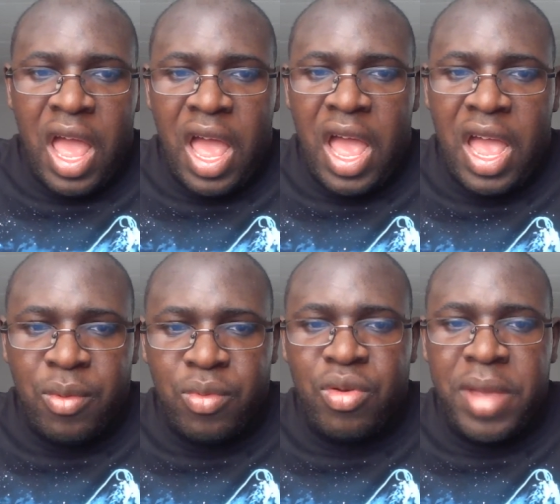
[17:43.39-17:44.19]
I
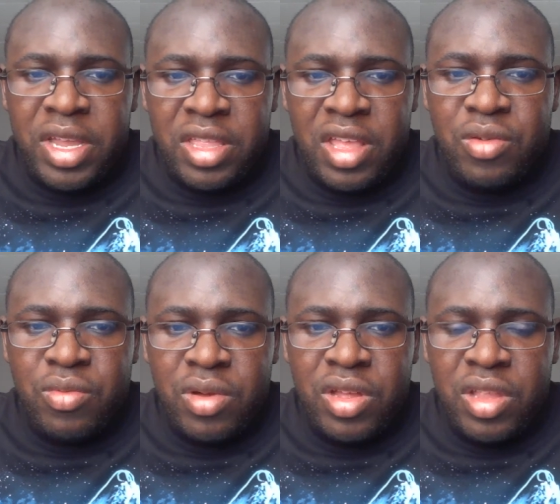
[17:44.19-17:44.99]
will make another
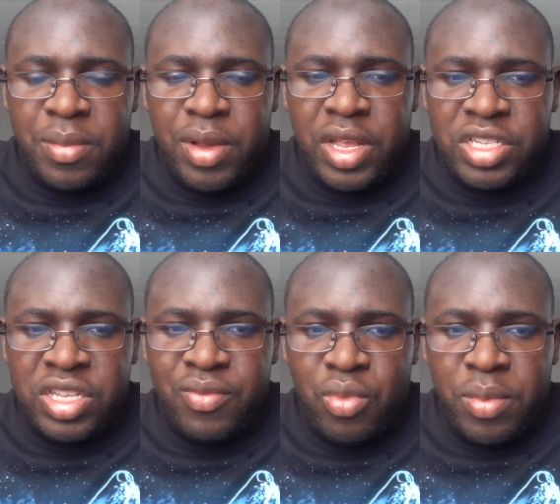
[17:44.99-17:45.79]
one. Number
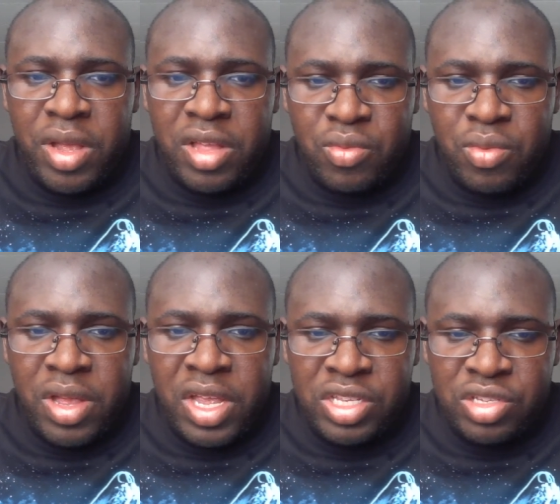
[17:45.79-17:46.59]
87 will be on the
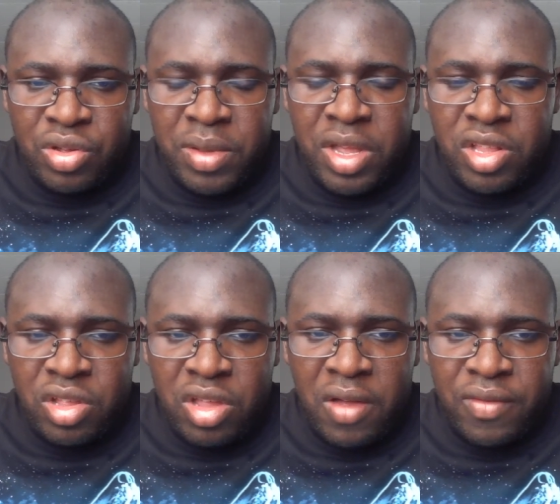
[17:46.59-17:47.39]
way, so be on the
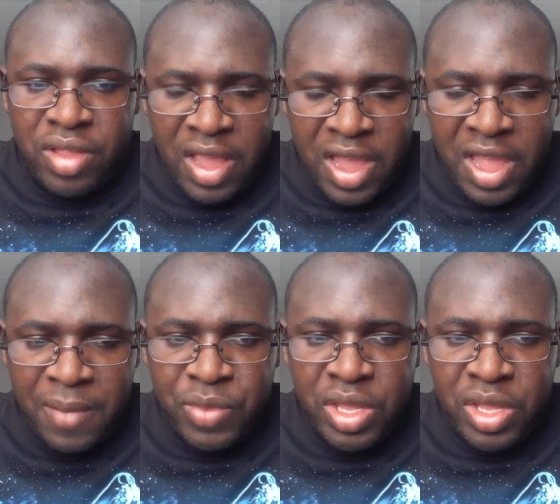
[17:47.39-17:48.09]
lookout for that.